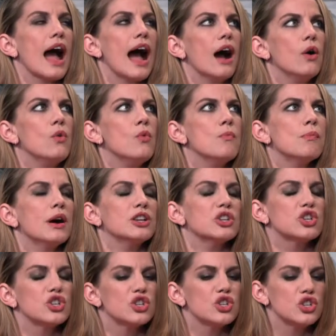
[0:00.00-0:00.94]
how
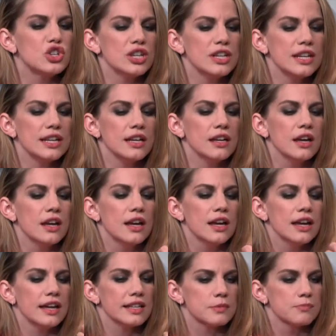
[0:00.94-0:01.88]
much she
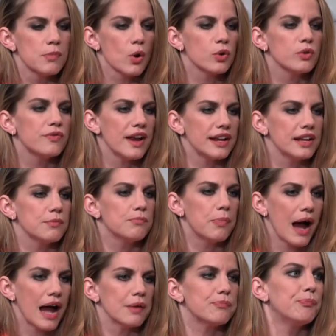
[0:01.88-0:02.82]
is motivated
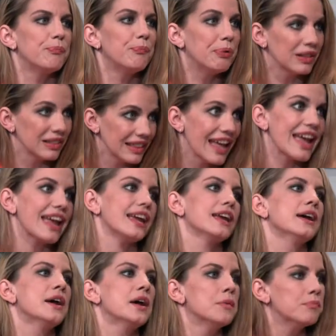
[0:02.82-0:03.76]
by
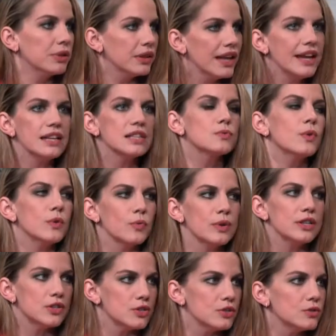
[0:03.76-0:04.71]
play. Mm. Play is what
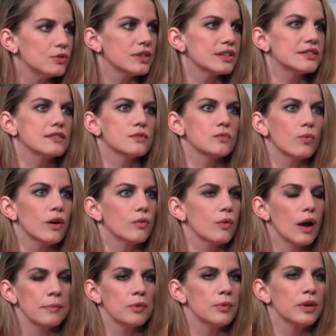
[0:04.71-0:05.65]
we do. This is what
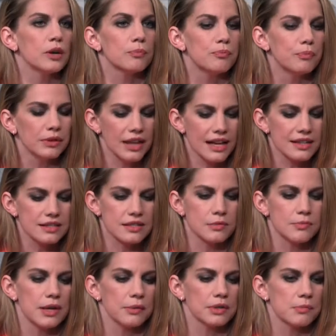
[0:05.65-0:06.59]
I mean. We are blessed
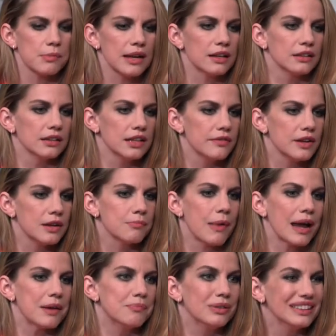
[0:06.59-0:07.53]
to be able to make a living
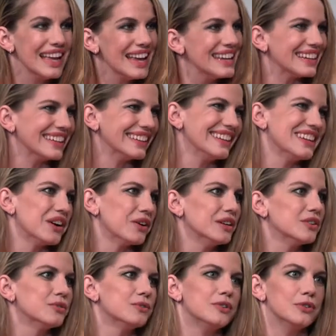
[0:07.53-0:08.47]
by playing. You know,
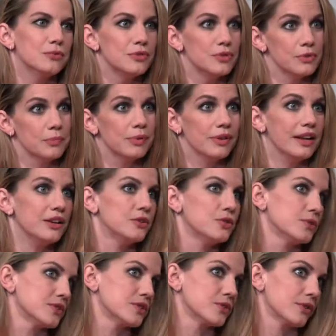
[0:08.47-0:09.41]
mm-hmm. you you do a play, you
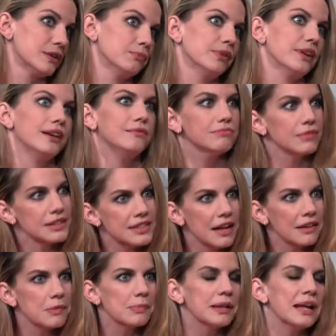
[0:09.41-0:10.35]
do a screenplay, a
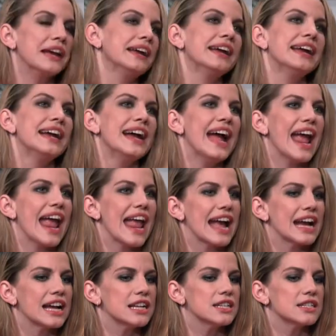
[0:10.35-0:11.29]
teleplay,
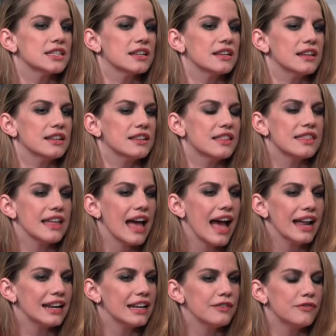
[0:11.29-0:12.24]
and
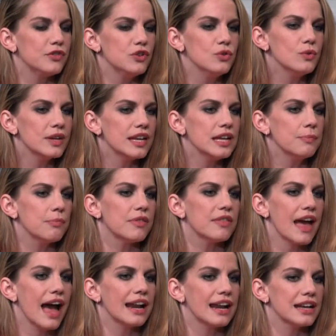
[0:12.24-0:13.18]
that if you keep
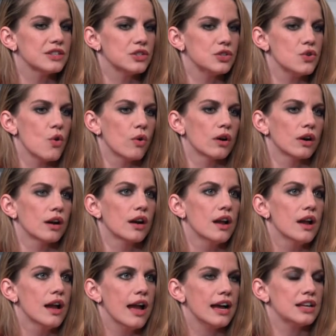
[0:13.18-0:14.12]
that as your
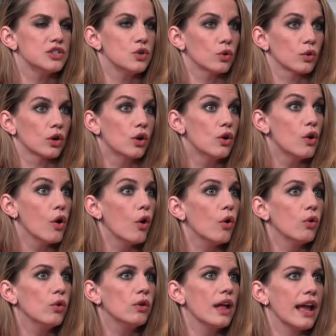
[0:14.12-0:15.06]
as your
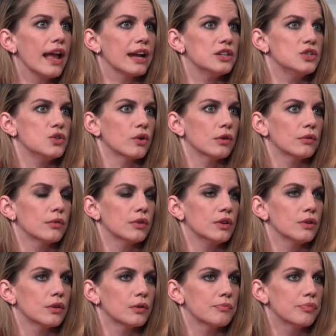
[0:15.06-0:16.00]
goal and your
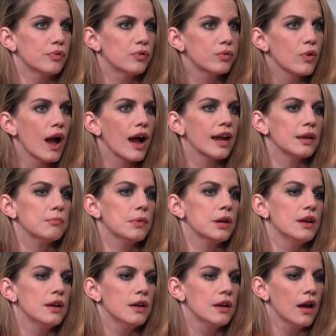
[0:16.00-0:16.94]
your
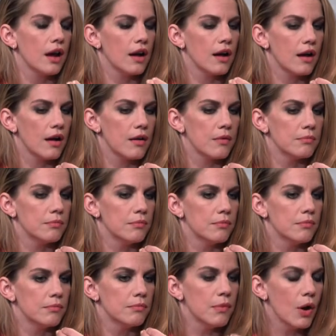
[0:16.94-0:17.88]
prime um,
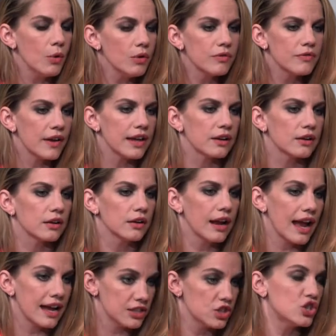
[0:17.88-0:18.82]

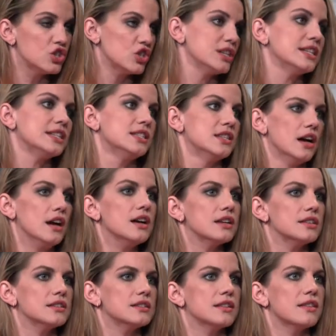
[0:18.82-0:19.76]
motivator as she
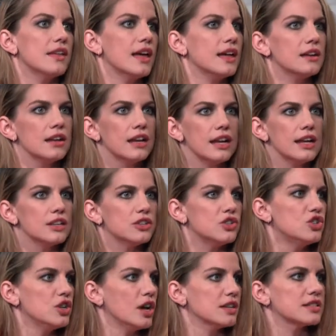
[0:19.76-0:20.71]
does, mm-hmm. then it
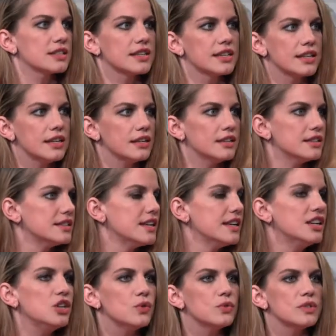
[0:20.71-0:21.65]
just
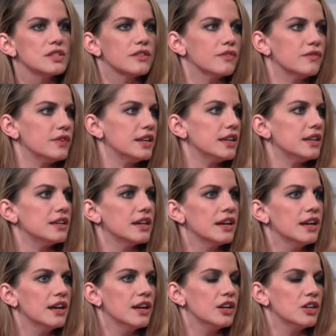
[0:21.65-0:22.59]
continues to feed
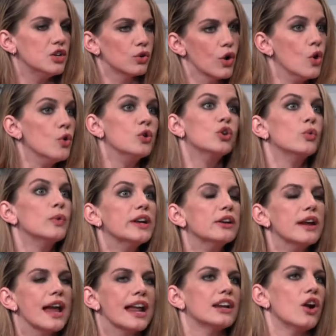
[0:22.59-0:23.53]
mm. your own
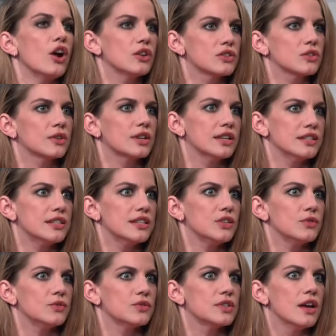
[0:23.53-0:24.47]
career and it also
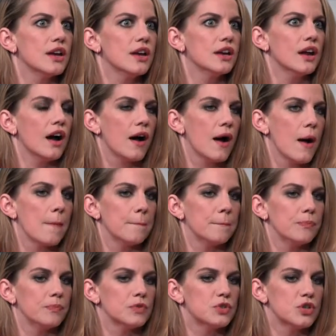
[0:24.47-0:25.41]
continues
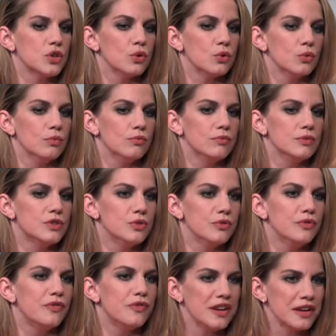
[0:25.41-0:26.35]
um, to
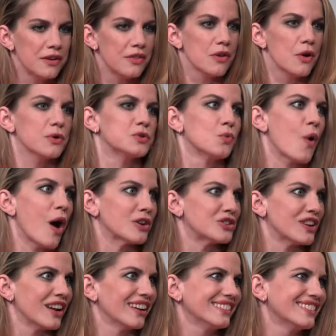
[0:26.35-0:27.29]
to feed those
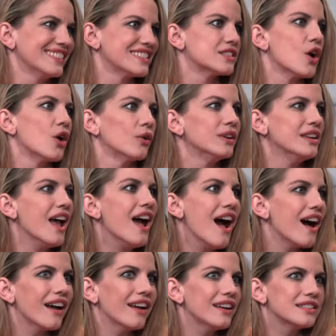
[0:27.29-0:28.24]
watching. I so
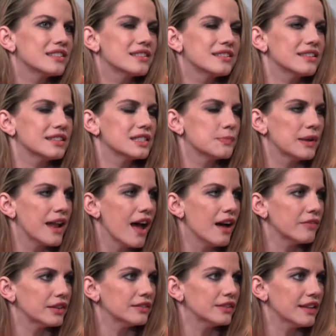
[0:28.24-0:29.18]
yeah, it's it's been
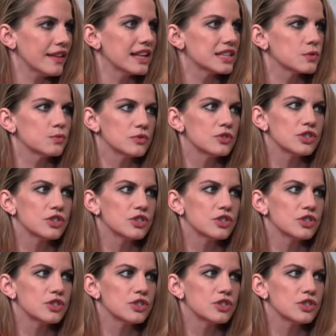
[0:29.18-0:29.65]
heaven, and I love that's that.